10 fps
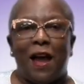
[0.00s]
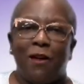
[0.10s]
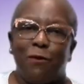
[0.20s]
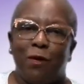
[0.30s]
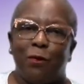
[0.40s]

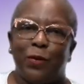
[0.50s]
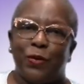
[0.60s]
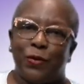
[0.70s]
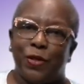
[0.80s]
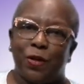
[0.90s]
I'm Reverend
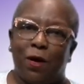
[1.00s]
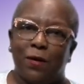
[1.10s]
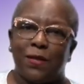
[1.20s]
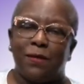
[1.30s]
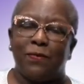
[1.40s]
Patricia
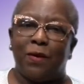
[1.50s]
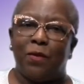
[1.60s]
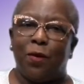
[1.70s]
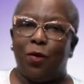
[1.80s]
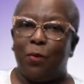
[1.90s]
Austin from
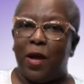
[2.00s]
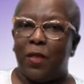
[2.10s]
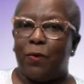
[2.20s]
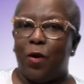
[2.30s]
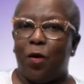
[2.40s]
the Old
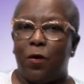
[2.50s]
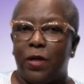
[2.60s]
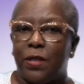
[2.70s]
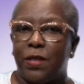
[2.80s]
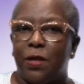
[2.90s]
Pathway
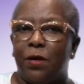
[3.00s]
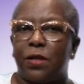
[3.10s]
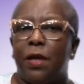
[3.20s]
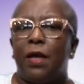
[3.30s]
Holiness Church,